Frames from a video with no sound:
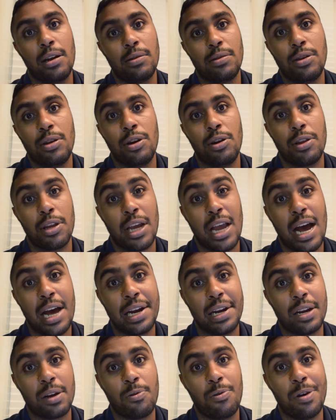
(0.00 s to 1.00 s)
the
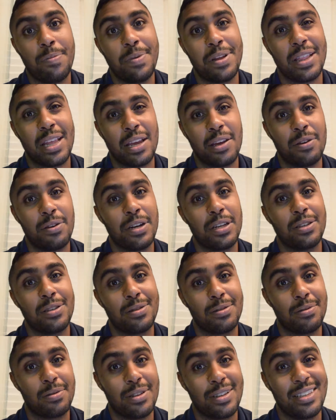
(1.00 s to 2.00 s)
kind of equipment that you need
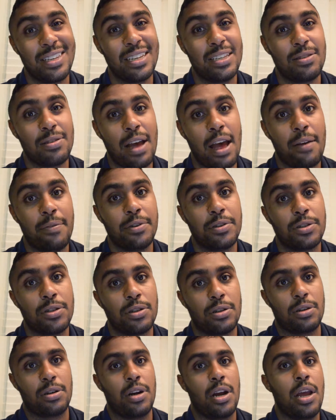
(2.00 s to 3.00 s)
to have
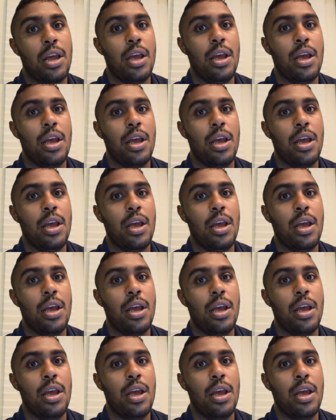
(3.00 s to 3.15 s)
insured.